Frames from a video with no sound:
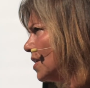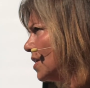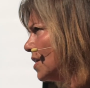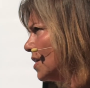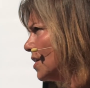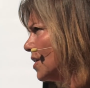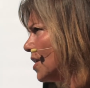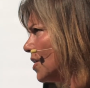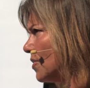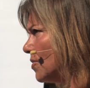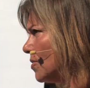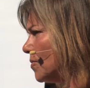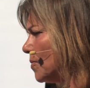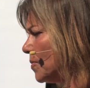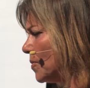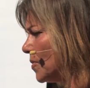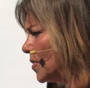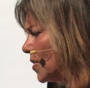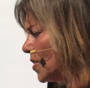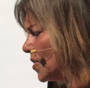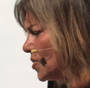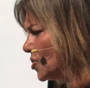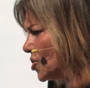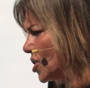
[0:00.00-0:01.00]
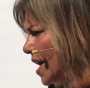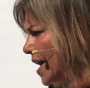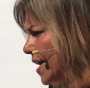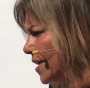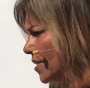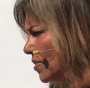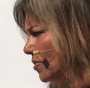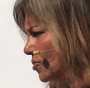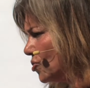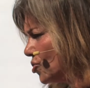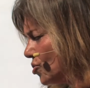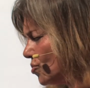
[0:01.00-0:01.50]
another
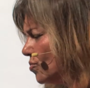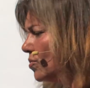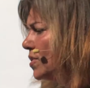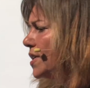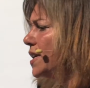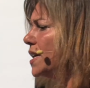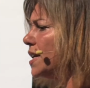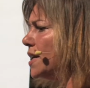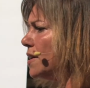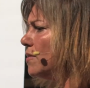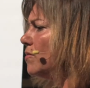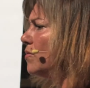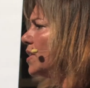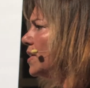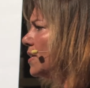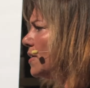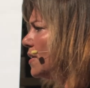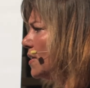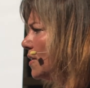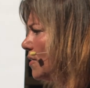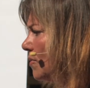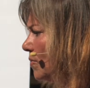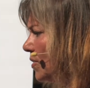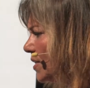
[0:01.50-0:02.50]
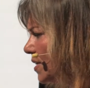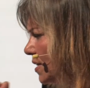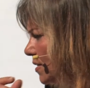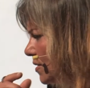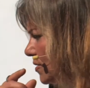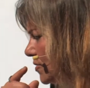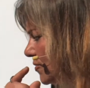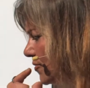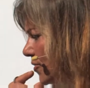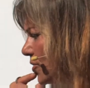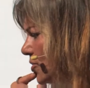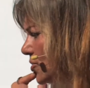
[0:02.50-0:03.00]
child, Julian, with
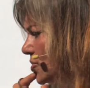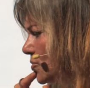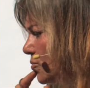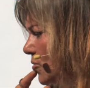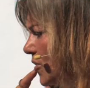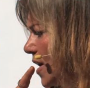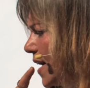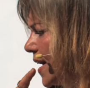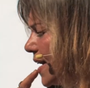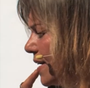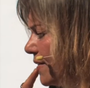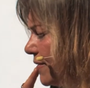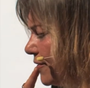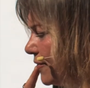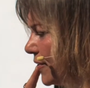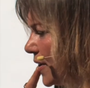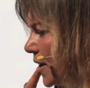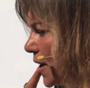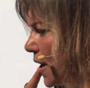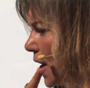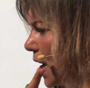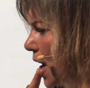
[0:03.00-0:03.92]
his first wife.